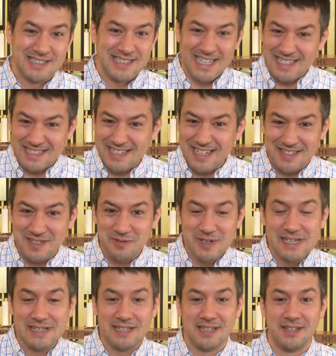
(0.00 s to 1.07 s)
That's not so
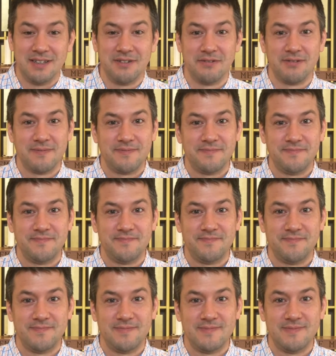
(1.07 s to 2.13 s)
easy to do.
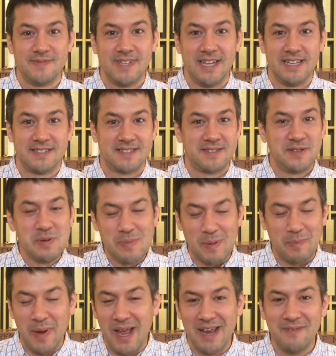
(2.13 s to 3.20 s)
And it's super
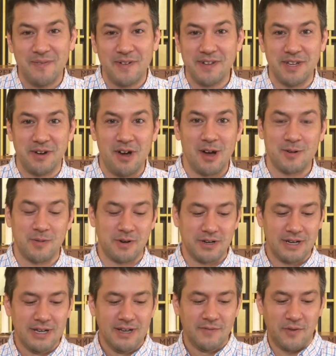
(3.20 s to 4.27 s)
painful and awkward
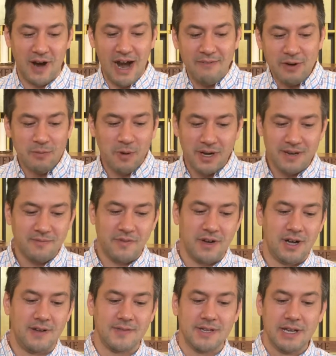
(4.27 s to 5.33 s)
for everyone
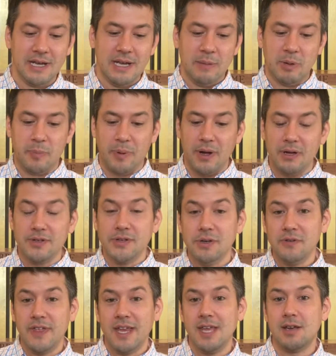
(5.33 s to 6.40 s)
involved. But Paul
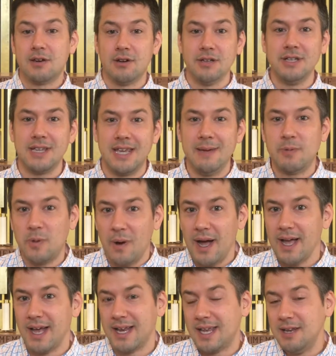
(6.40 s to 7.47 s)
knew that he couldn't keep
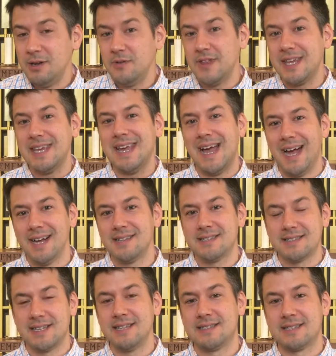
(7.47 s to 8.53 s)
quiet. He knew that he had
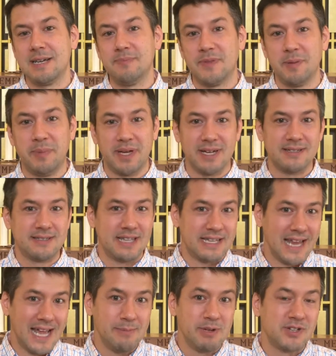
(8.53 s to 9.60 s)
to say something, because the
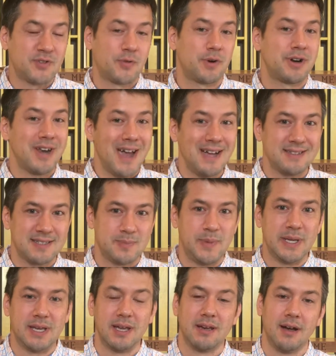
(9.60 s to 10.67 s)
damage for not
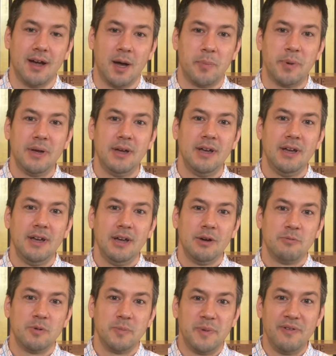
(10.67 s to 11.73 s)
speaking up
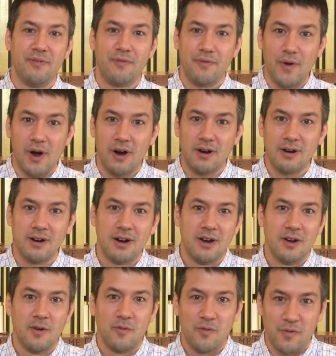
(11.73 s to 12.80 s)
would be far,
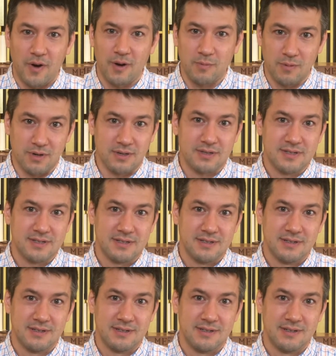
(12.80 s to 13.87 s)
far worse.
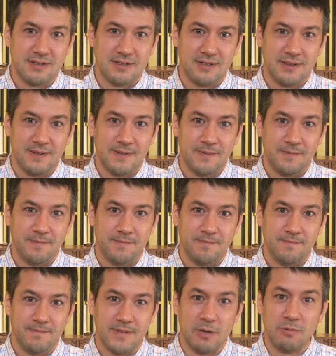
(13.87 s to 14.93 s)

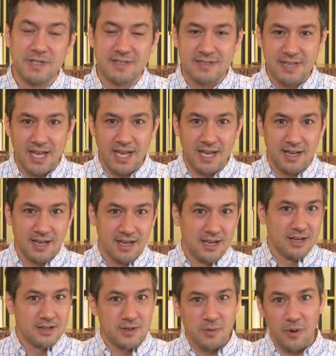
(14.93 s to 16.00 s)
It would say
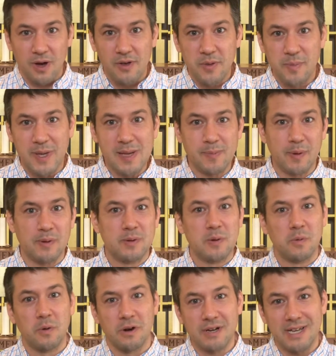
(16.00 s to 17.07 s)
to all the people who
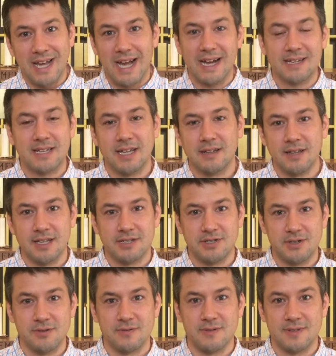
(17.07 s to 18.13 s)
weren't acting like
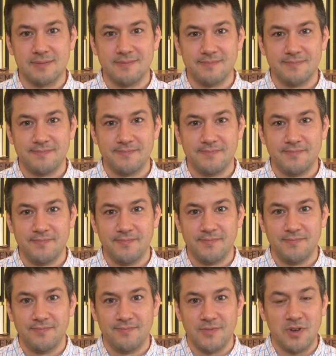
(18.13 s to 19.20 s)
Jews,
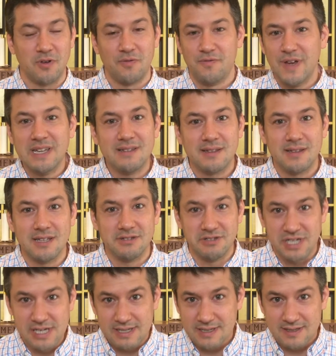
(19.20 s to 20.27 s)
your faith in
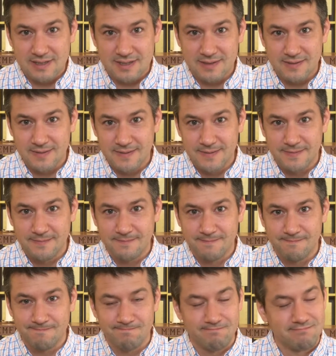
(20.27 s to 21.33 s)
Jesus,
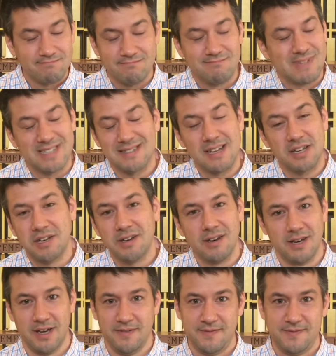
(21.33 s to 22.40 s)
that's not good
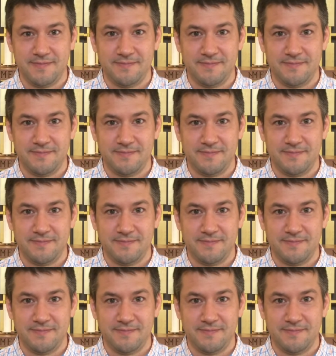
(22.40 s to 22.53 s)
enough.